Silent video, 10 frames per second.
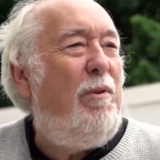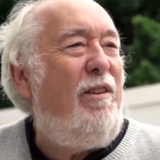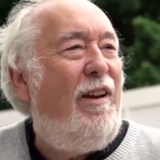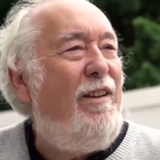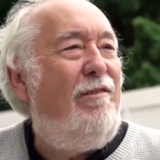
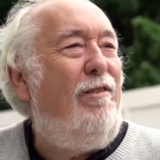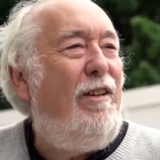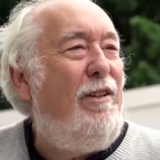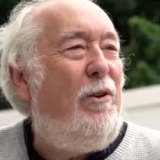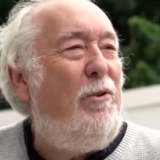But I
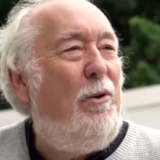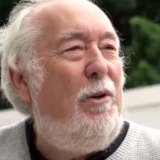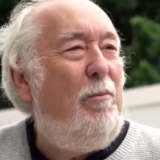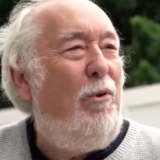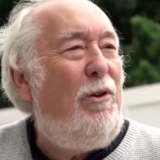really don't know
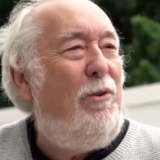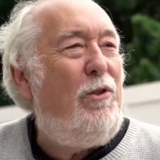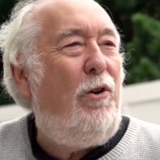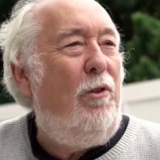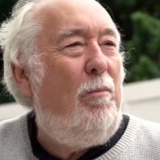anybody who's
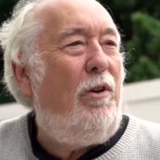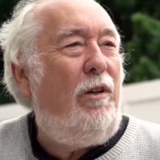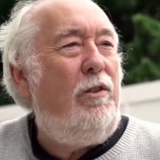got the money